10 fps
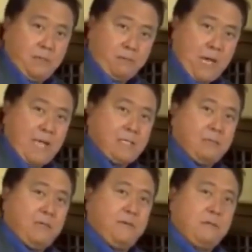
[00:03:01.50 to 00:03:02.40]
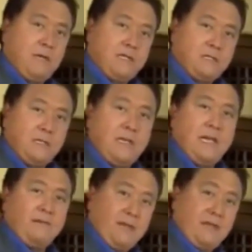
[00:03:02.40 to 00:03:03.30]
but possibly for the rest of your
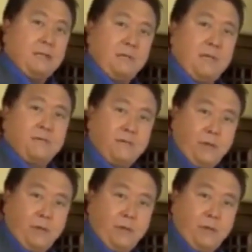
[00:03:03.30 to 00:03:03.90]
life, income keeps